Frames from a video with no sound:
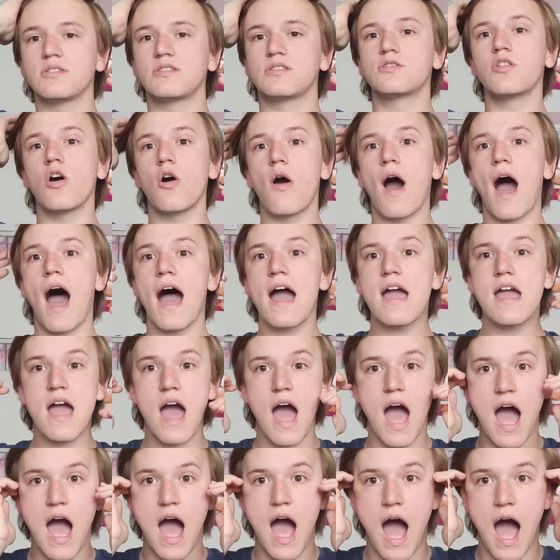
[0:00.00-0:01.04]
So
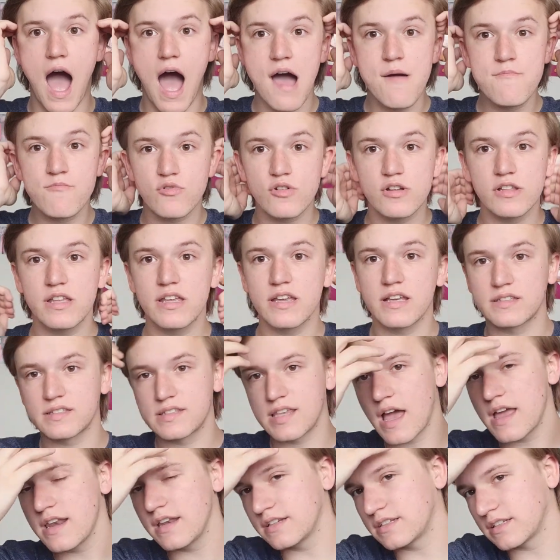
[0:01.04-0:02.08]
I'm really
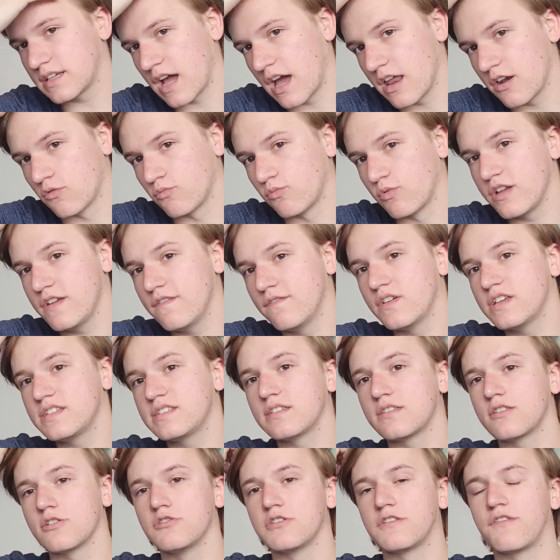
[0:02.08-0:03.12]
excited to kind of
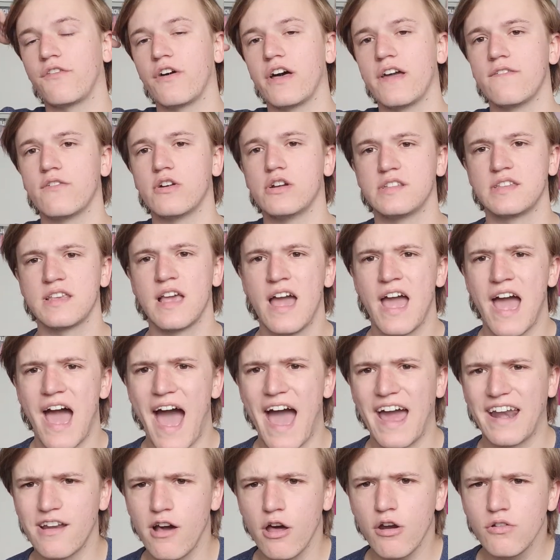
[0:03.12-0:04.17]
revisit those flavors,
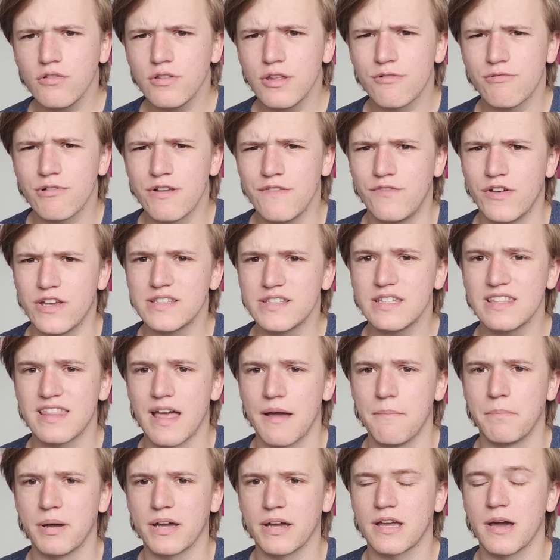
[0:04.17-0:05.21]
and not only revisit
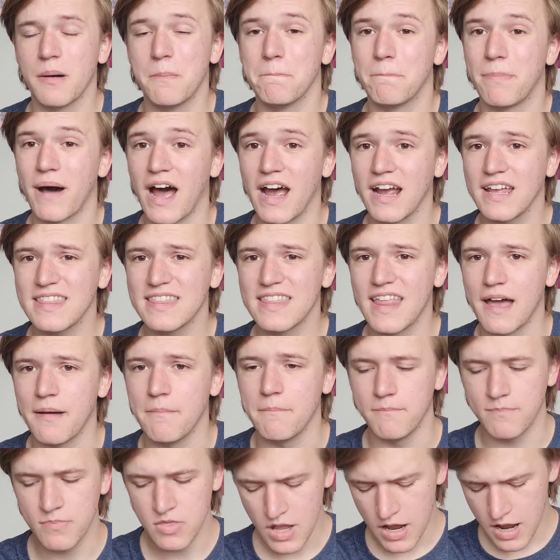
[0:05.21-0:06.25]
them, but combine
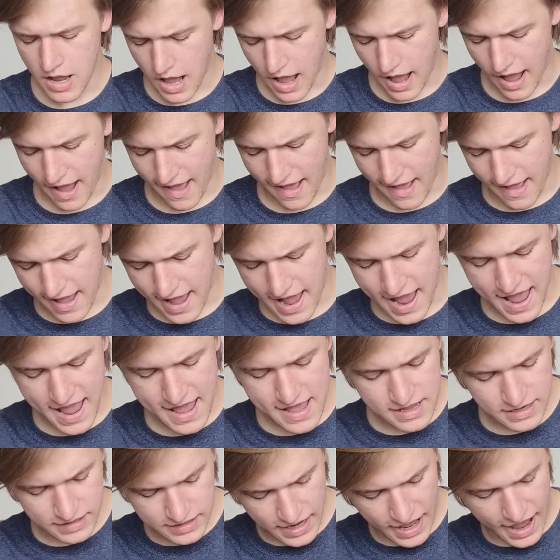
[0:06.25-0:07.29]
them.
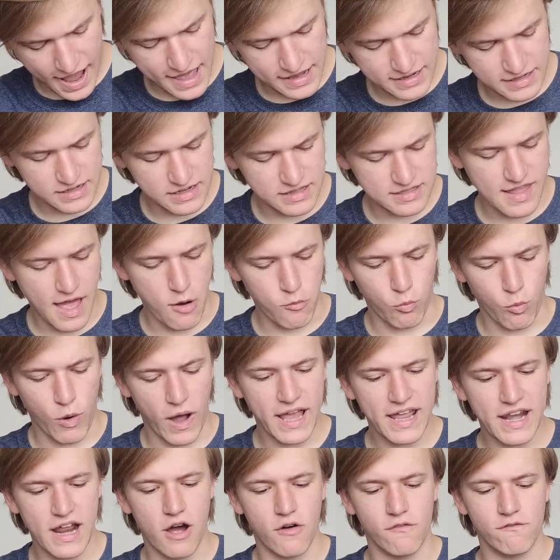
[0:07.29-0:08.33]
And adding in that
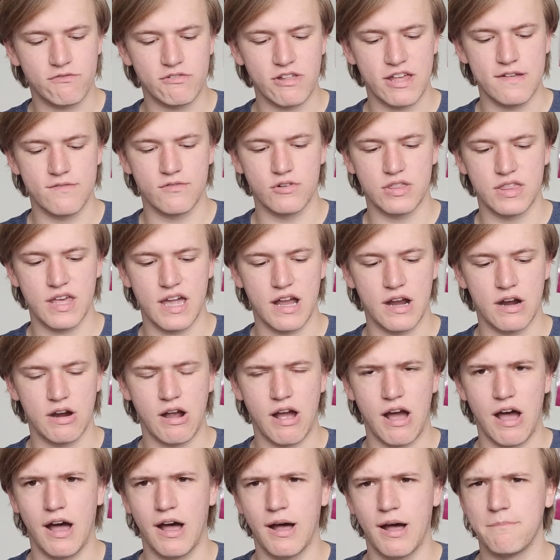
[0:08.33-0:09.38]
whiteout flavor there.
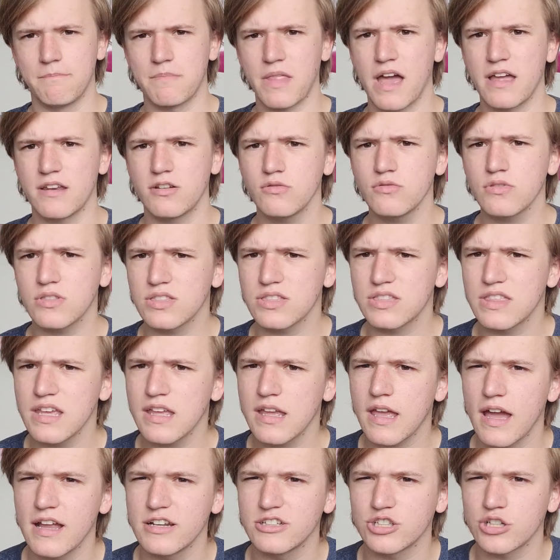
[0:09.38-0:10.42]
I don't
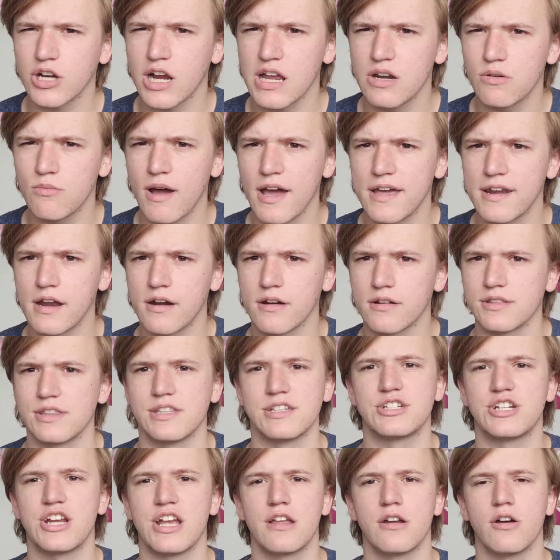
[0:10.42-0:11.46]
think I tried whiteout on the
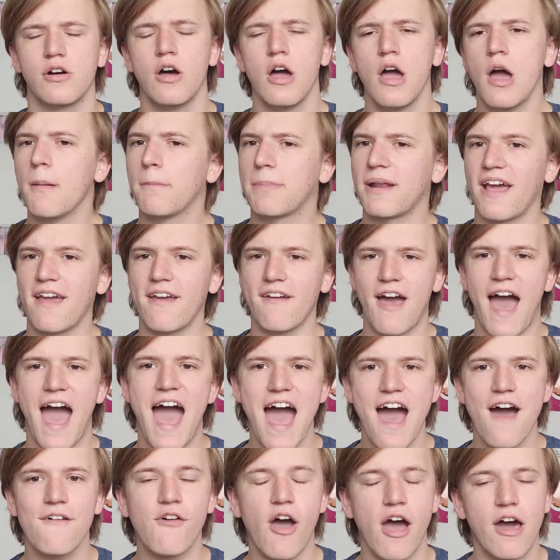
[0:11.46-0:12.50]
channel, but I
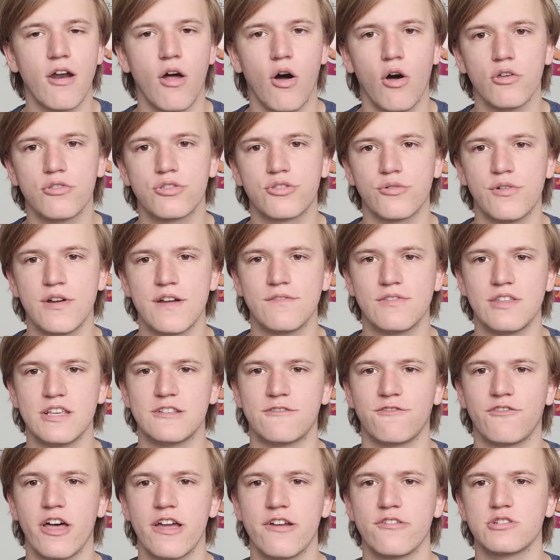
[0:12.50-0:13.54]
have had all 3 of these
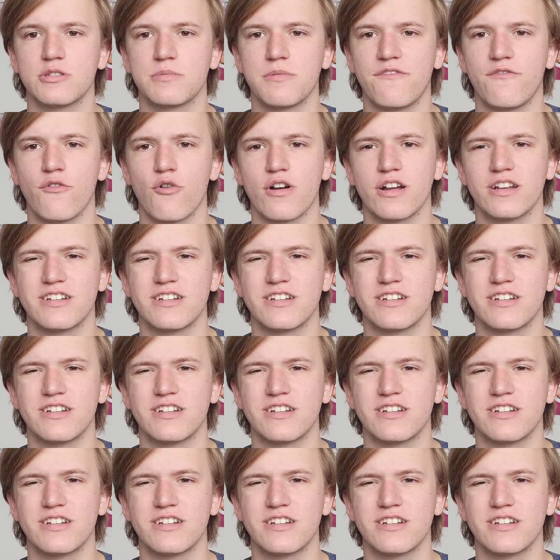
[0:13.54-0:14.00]
flavors before.